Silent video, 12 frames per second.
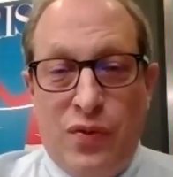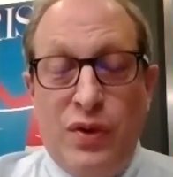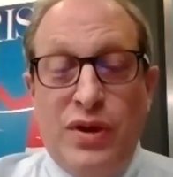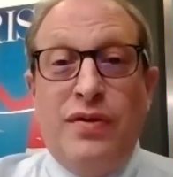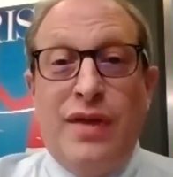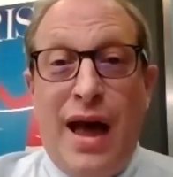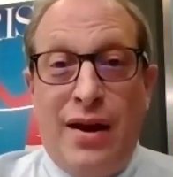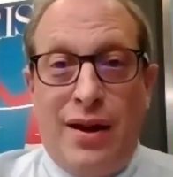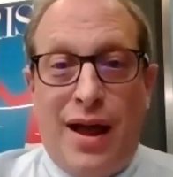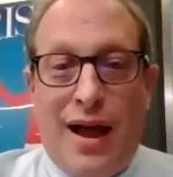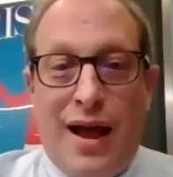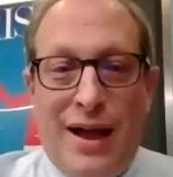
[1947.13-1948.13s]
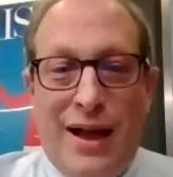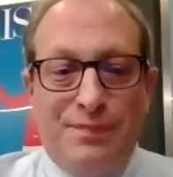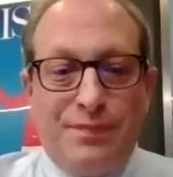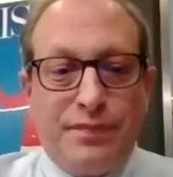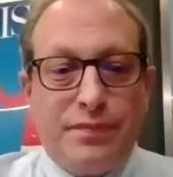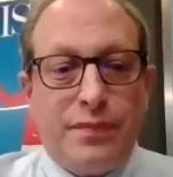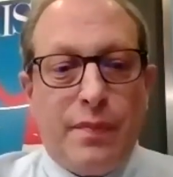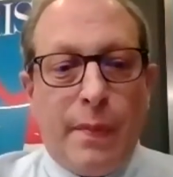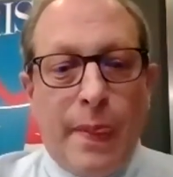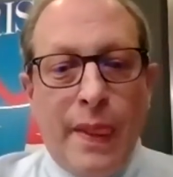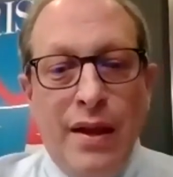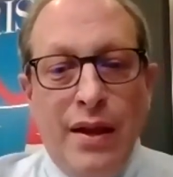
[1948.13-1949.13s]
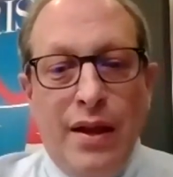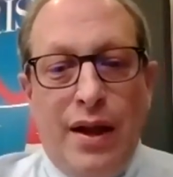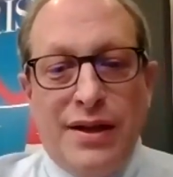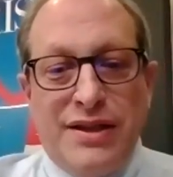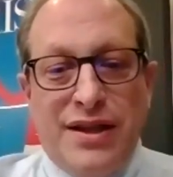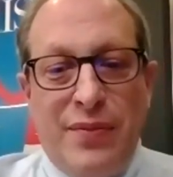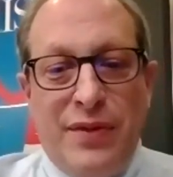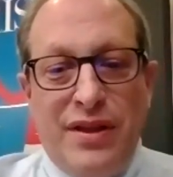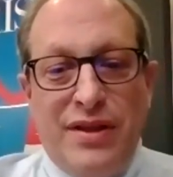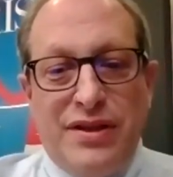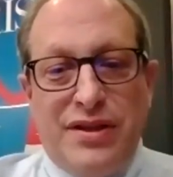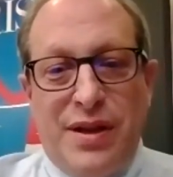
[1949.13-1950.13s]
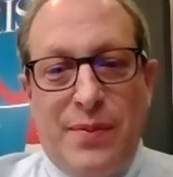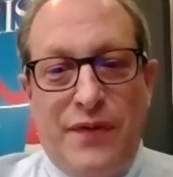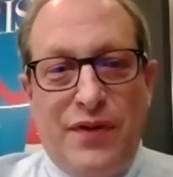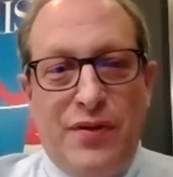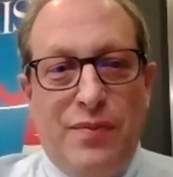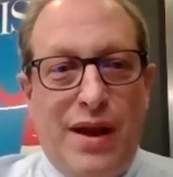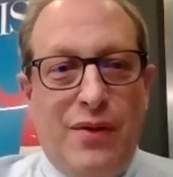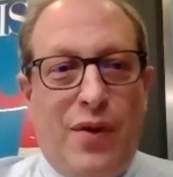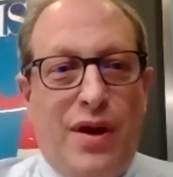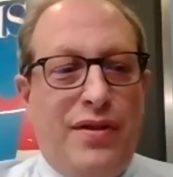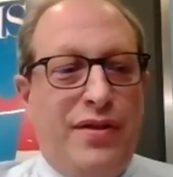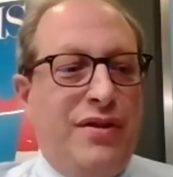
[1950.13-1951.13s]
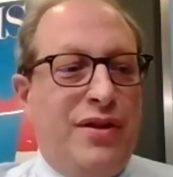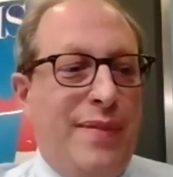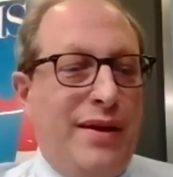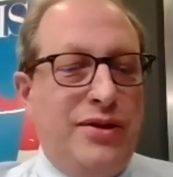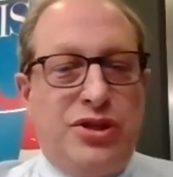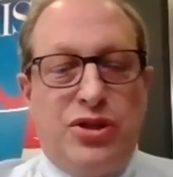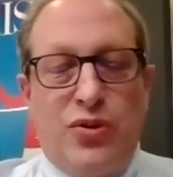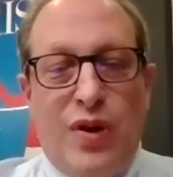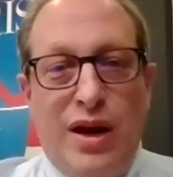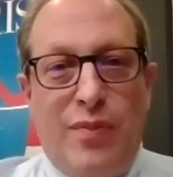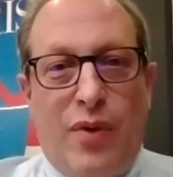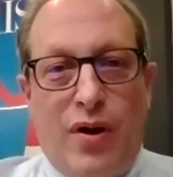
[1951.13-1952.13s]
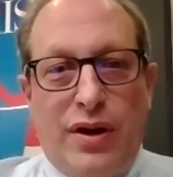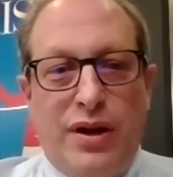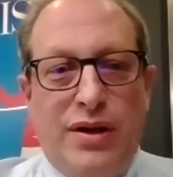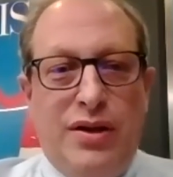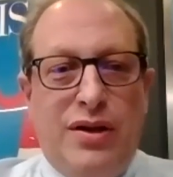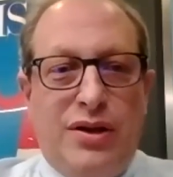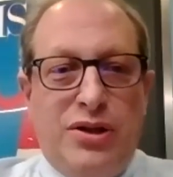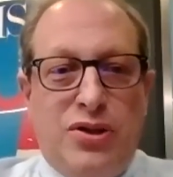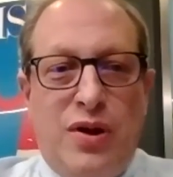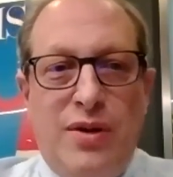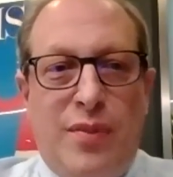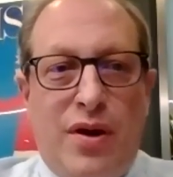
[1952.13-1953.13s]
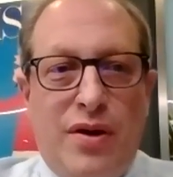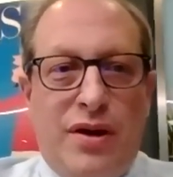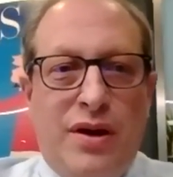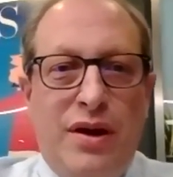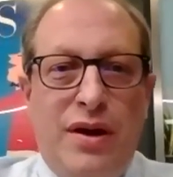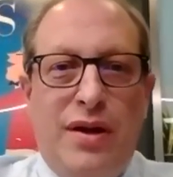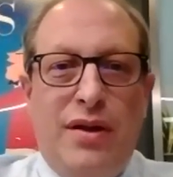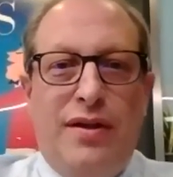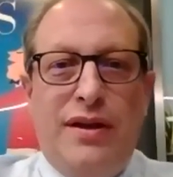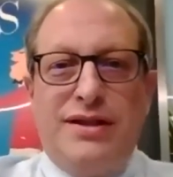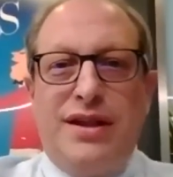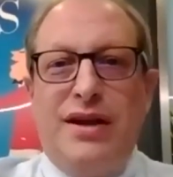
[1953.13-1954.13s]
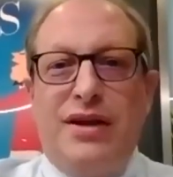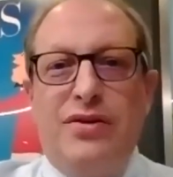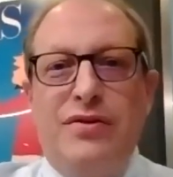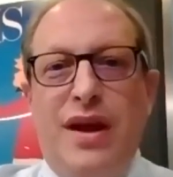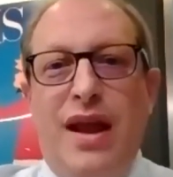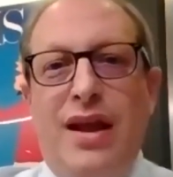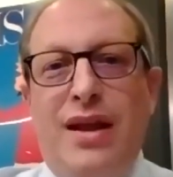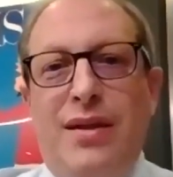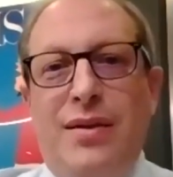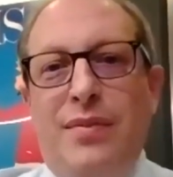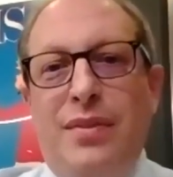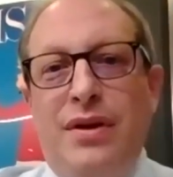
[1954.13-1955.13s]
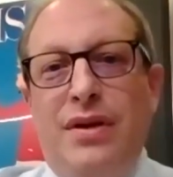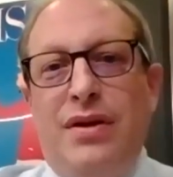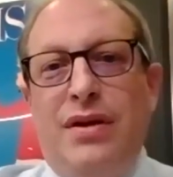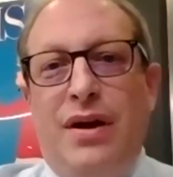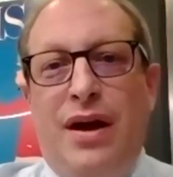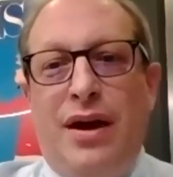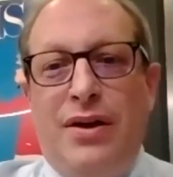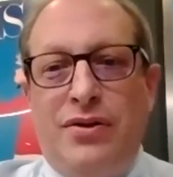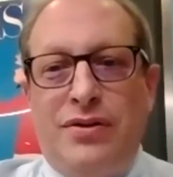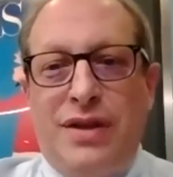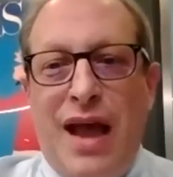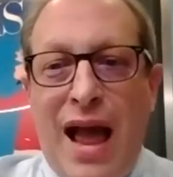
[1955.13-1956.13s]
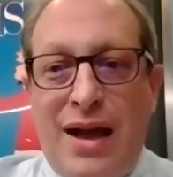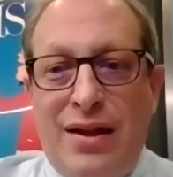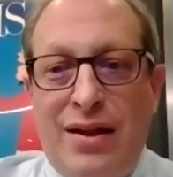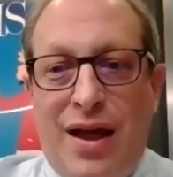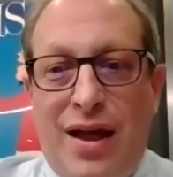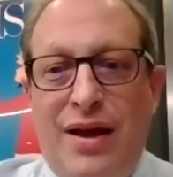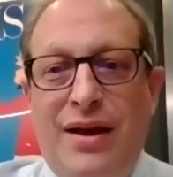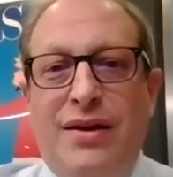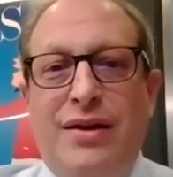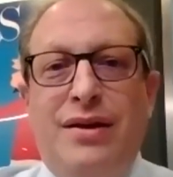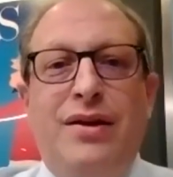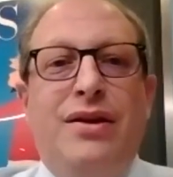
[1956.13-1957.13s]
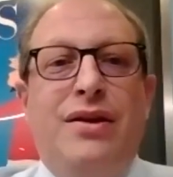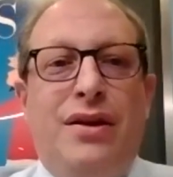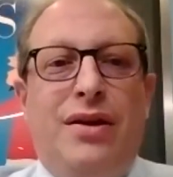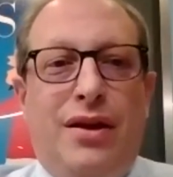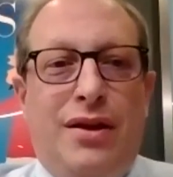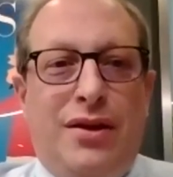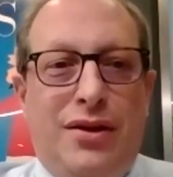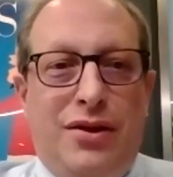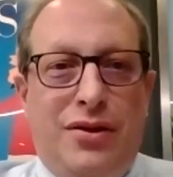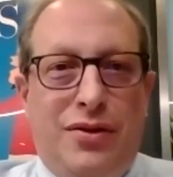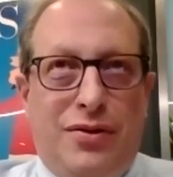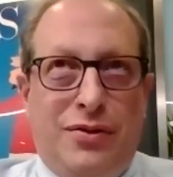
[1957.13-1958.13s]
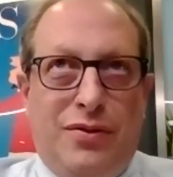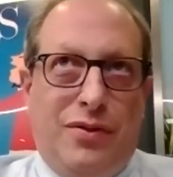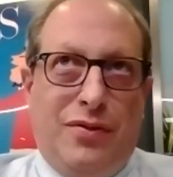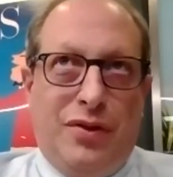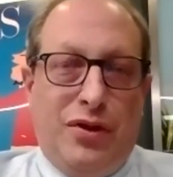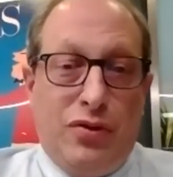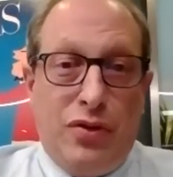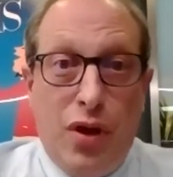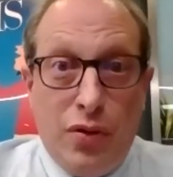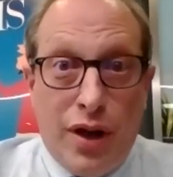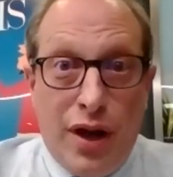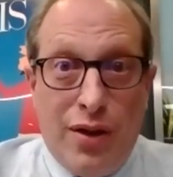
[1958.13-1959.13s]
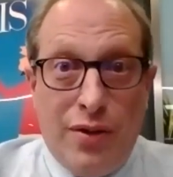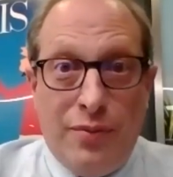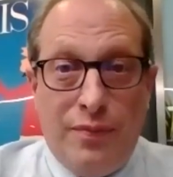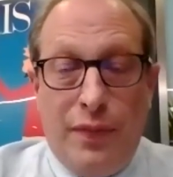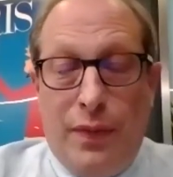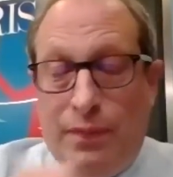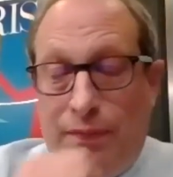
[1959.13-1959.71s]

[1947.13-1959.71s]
We do that a lot. Something that some of you might want to think about is trademarking. You can trademark things like your name, your tagline, your logo.